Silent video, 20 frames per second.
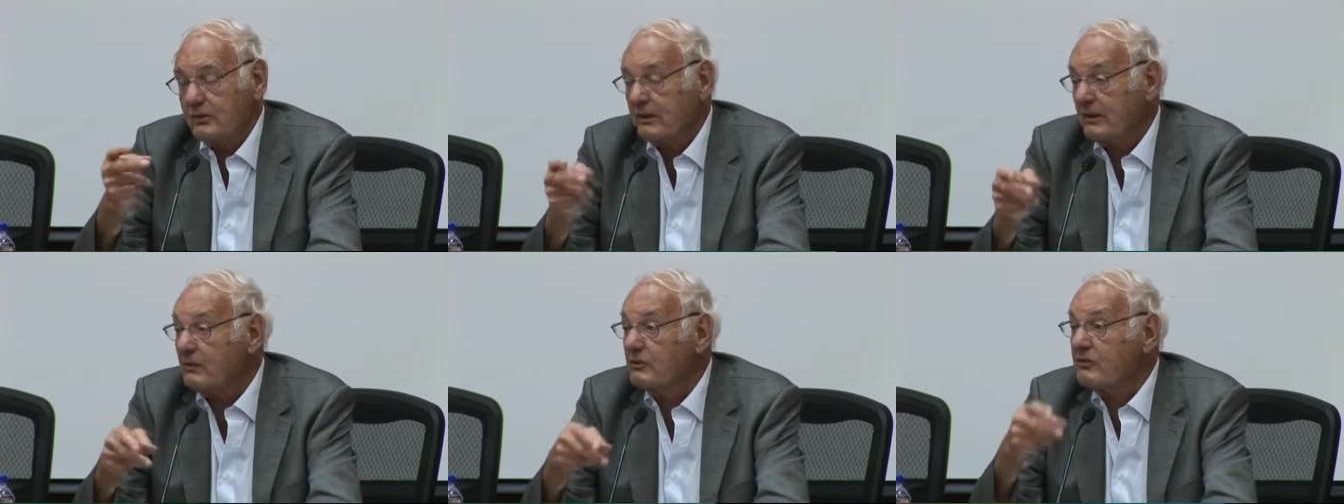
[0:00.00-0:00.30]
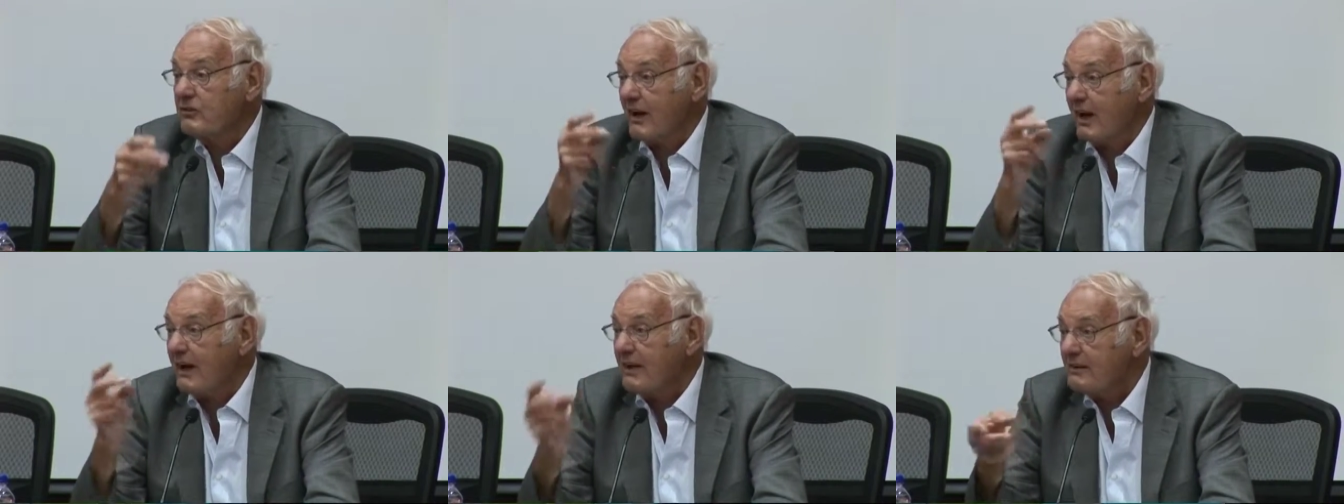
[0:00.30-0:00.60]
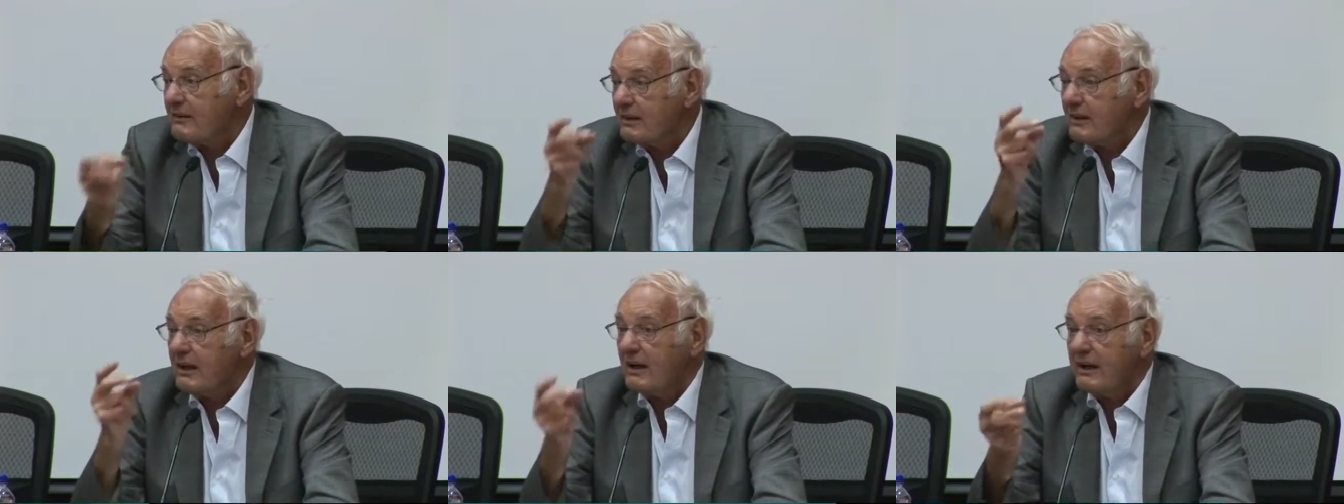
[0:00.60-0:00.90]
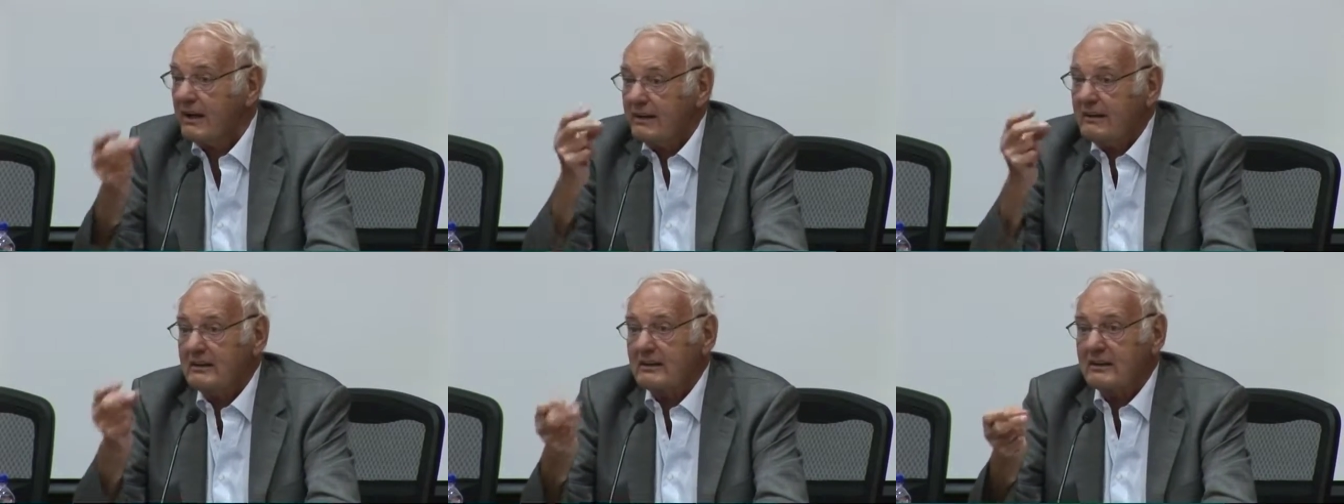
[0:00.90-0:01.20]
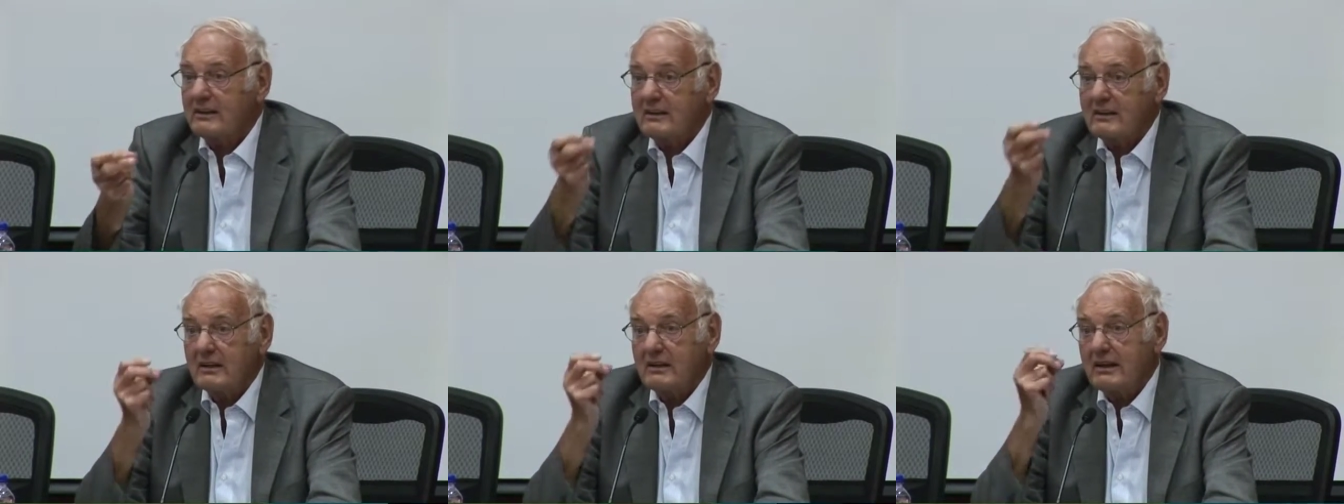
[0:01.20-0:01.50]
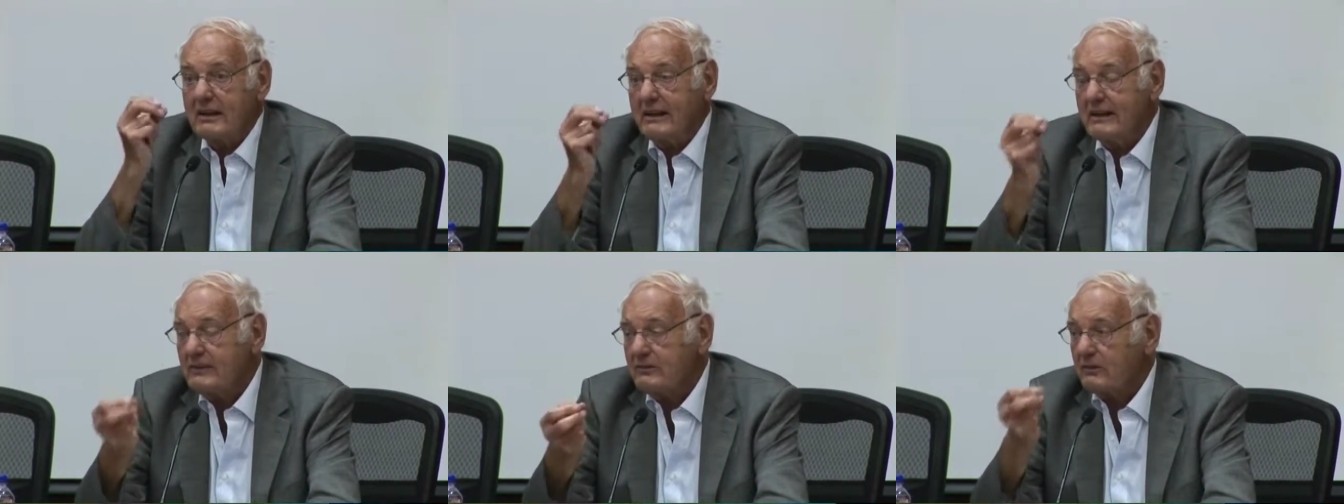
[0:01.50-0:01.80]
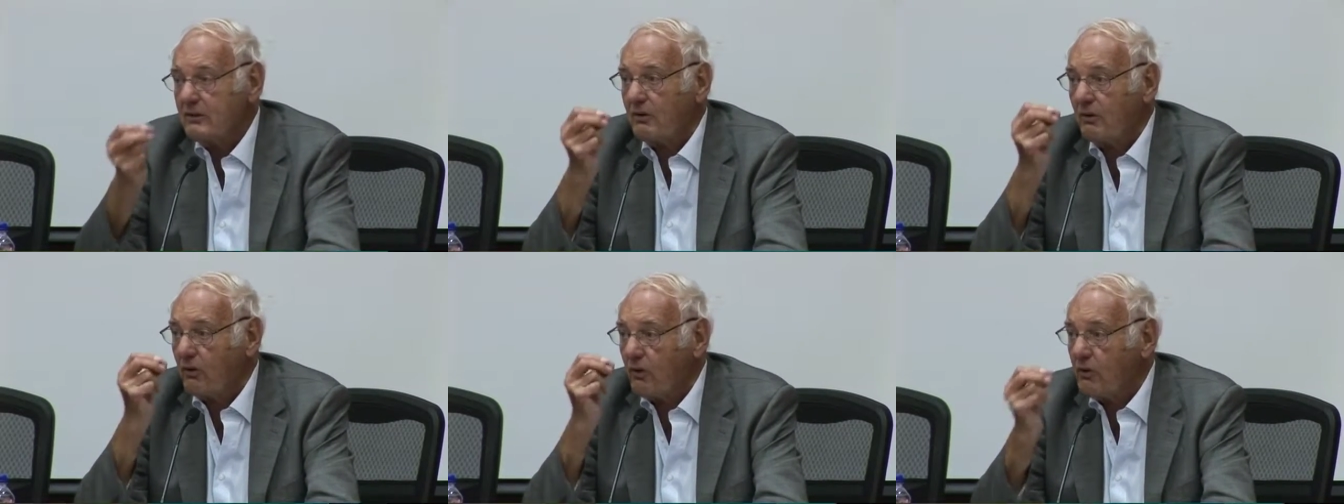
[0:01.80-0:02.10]
And on the other hand, it
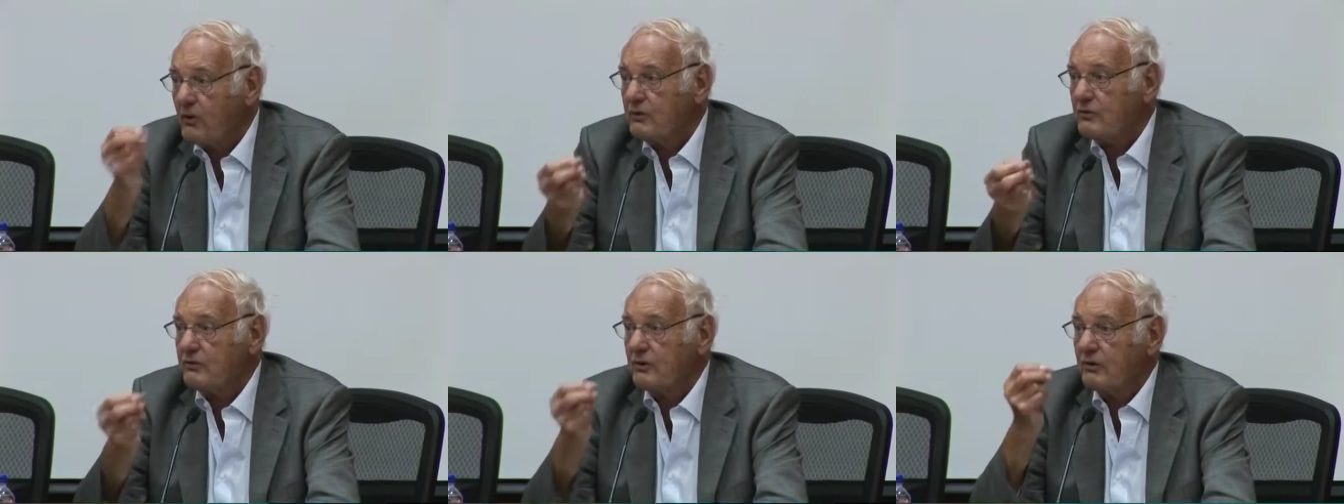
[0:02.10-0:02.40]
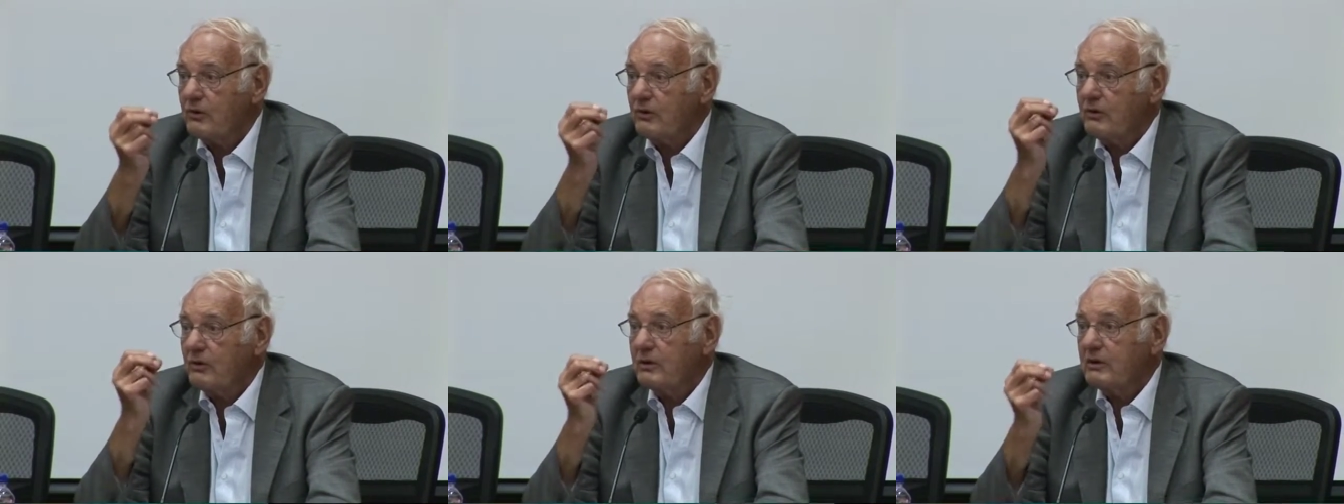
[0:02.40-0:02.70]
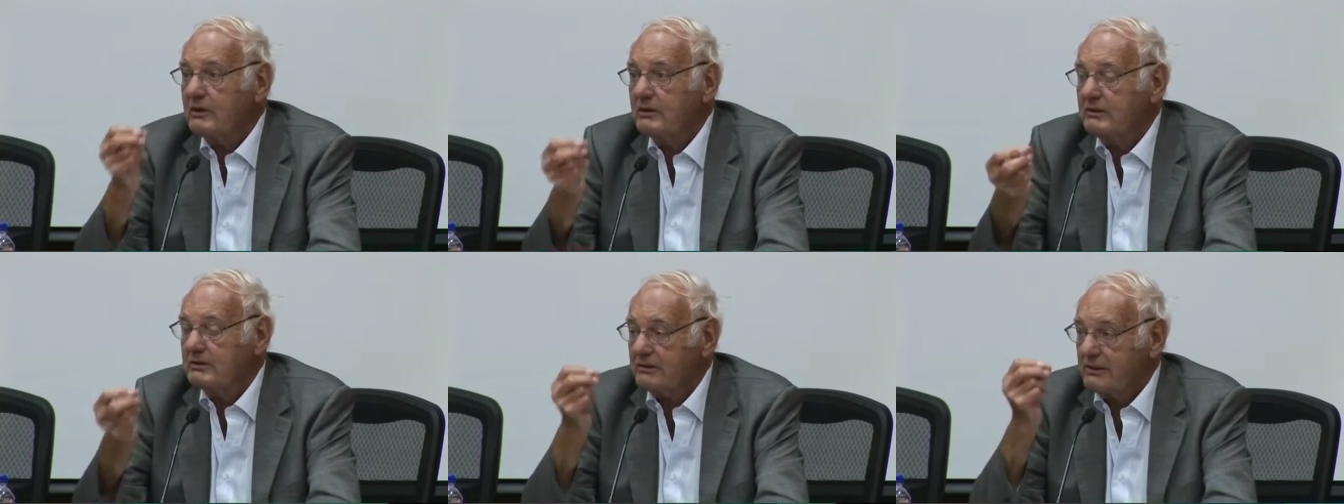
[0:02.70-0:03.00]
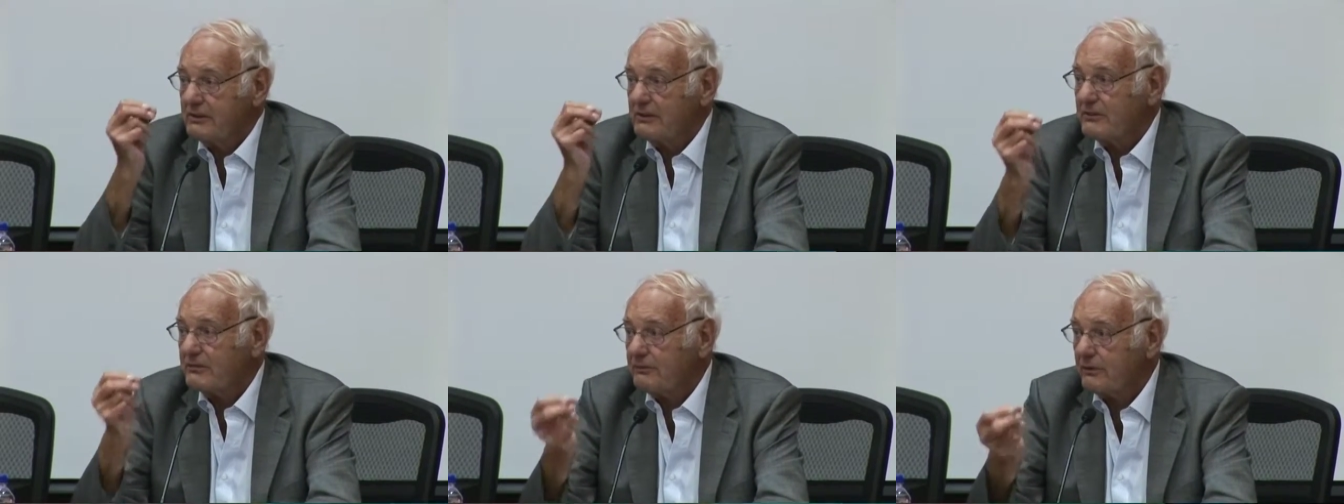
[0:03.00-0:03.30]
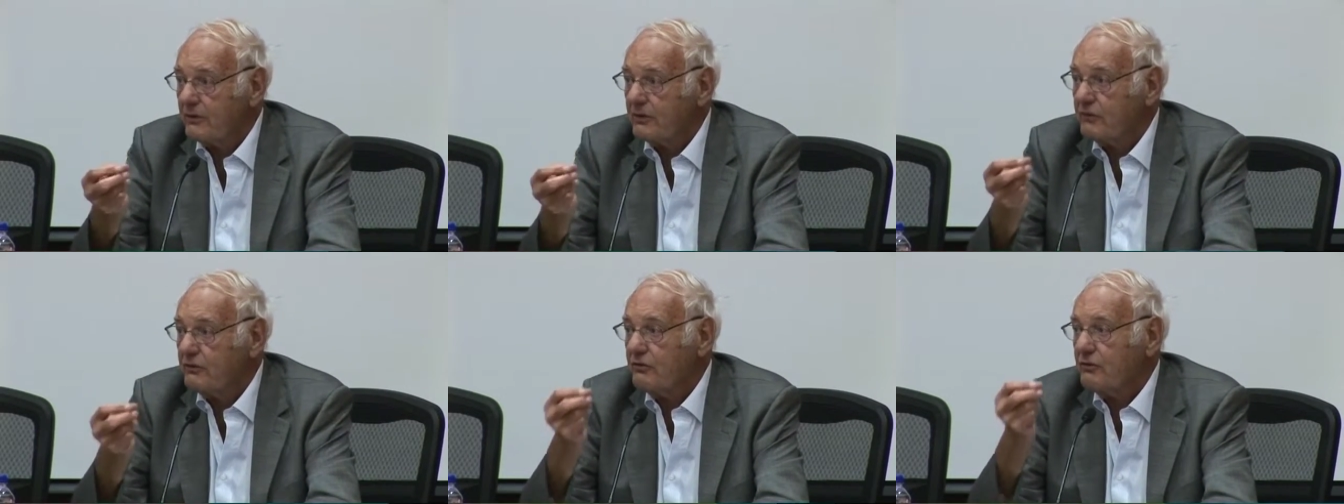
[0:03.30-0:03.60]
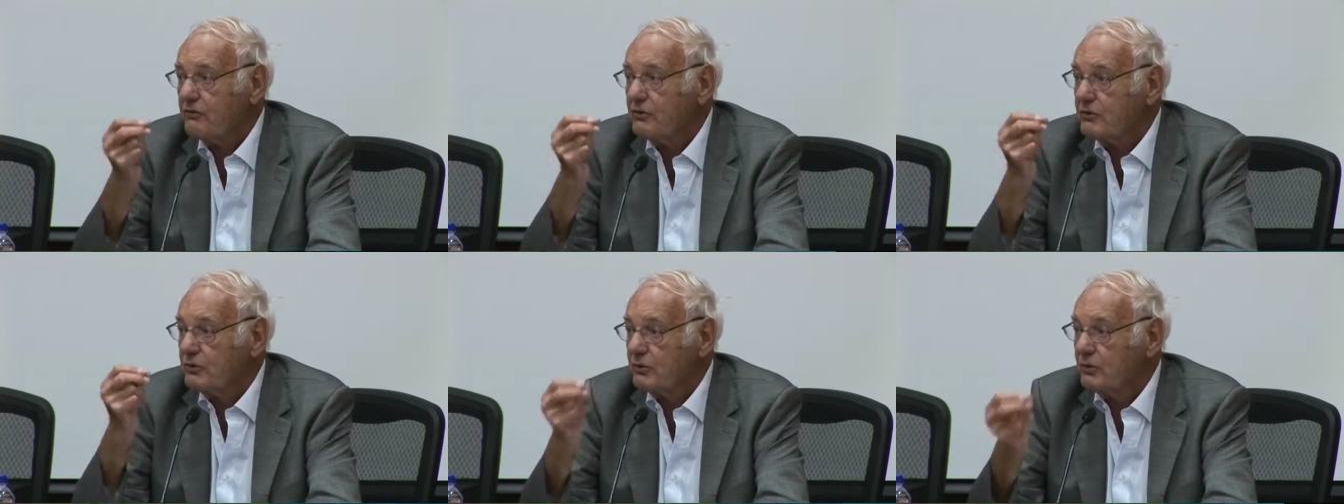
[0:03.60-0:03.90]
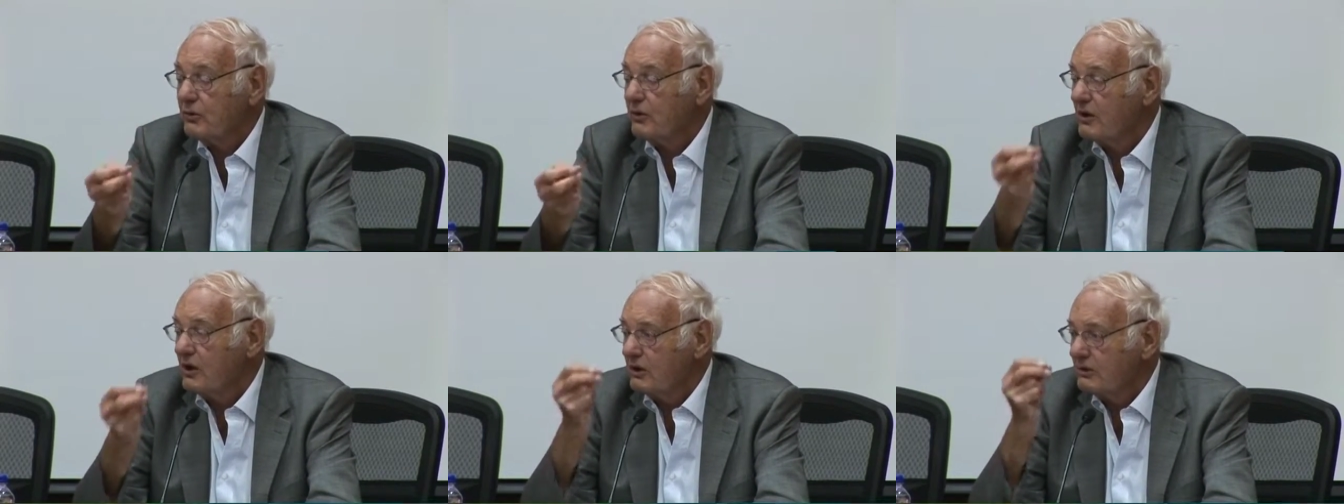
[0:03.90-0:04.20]
is also a response
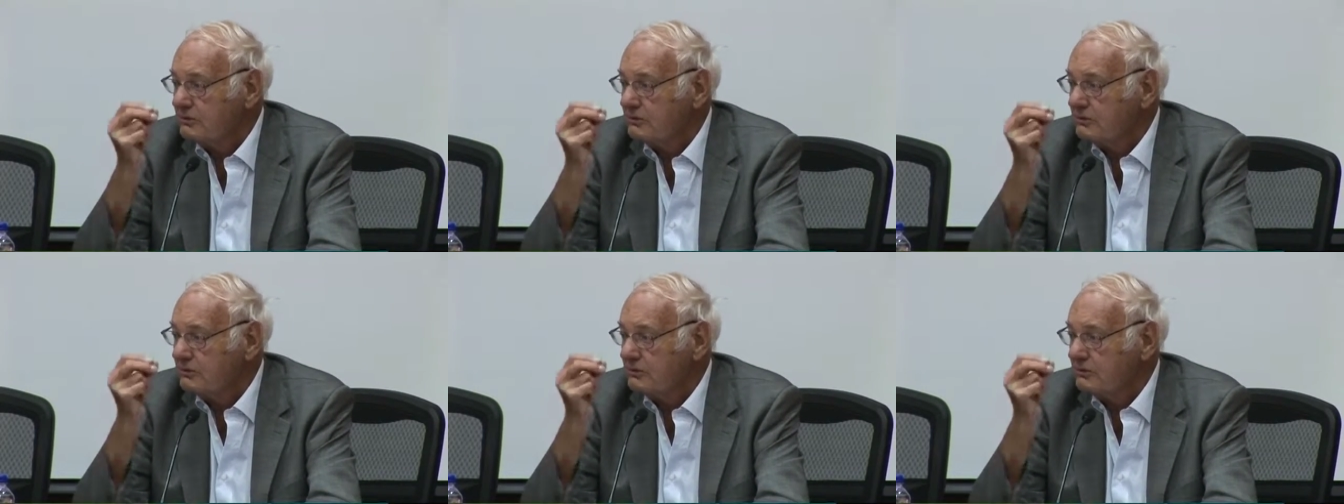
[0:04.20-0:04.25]
to